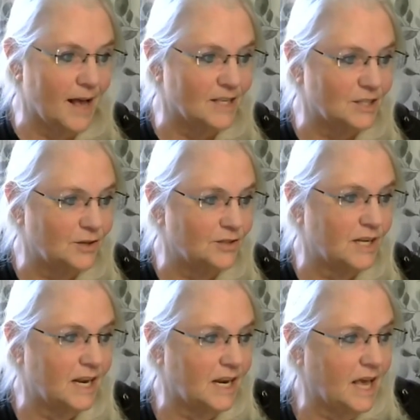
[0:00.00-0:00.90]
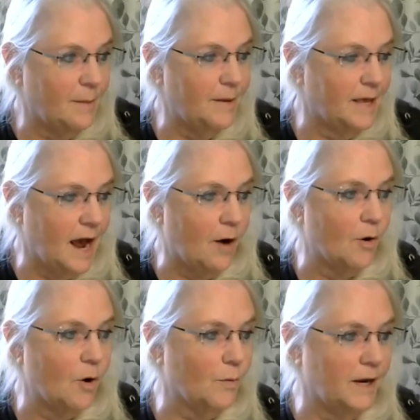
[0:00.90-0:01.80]
last Tuesday and he gave me an
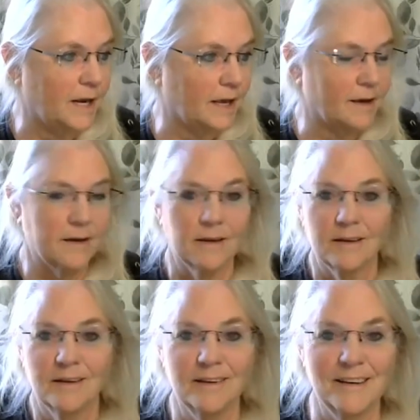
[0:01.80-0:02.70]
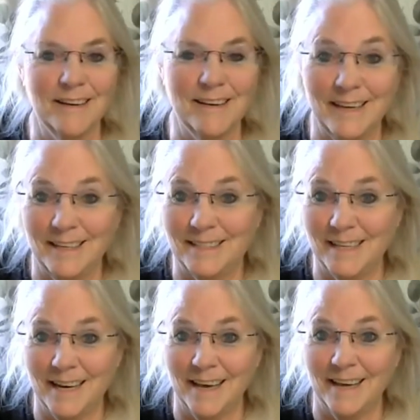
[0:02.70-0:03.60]
hour reading. He
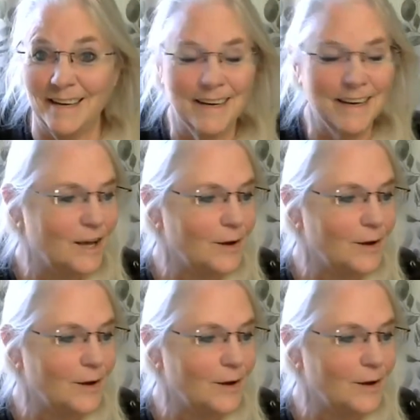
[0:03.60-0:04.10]
did it.